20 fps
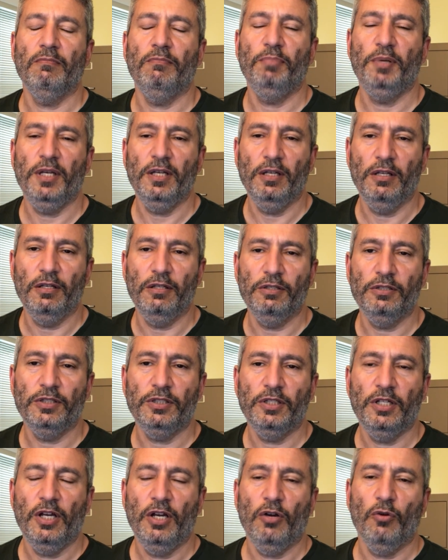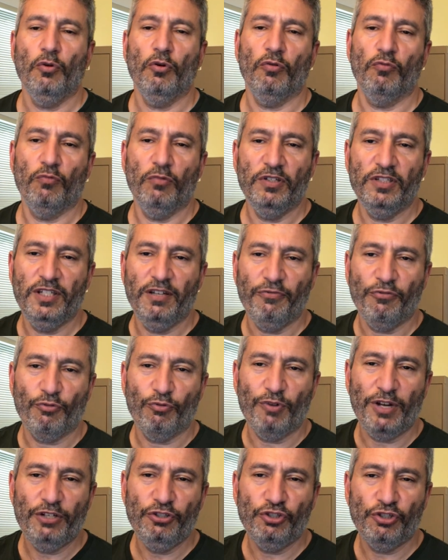bills, or
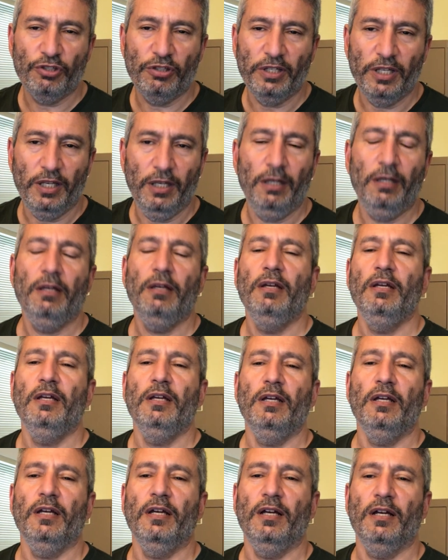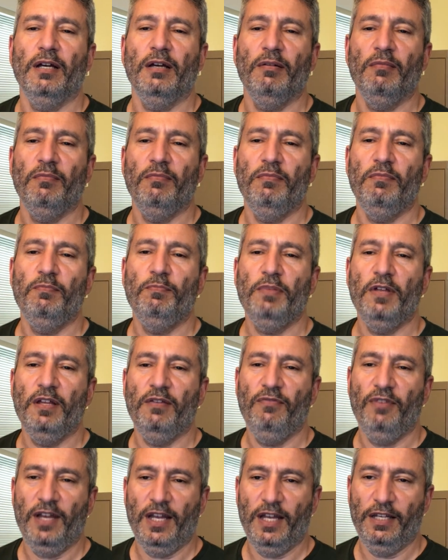differentially
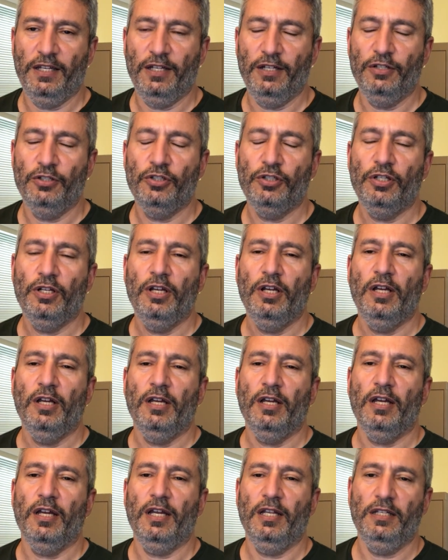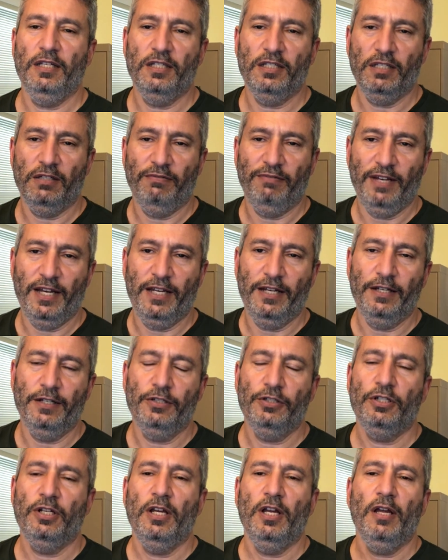advantaged and
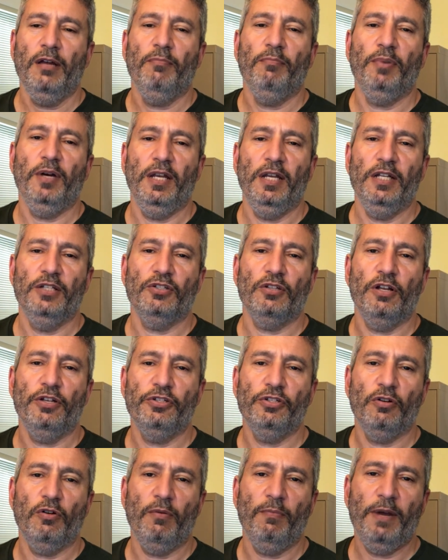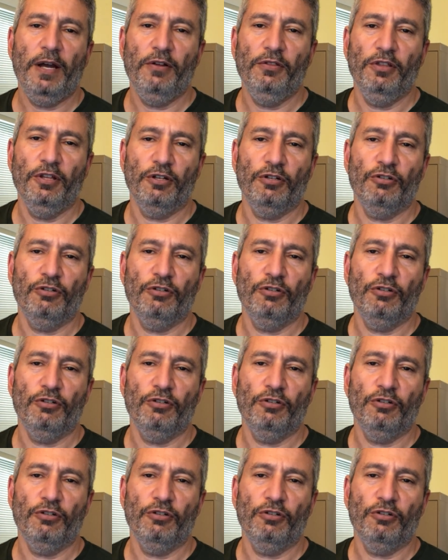disadvantaged, but it's also about the